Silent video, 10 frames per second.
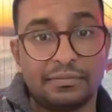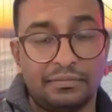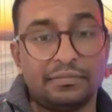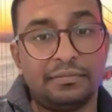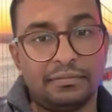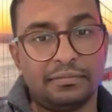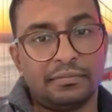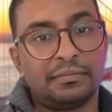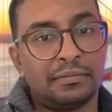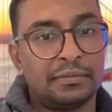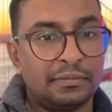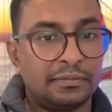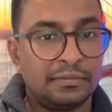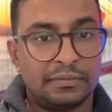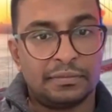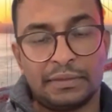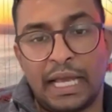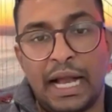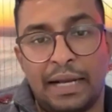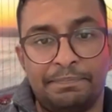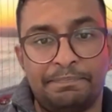you a recipe. The other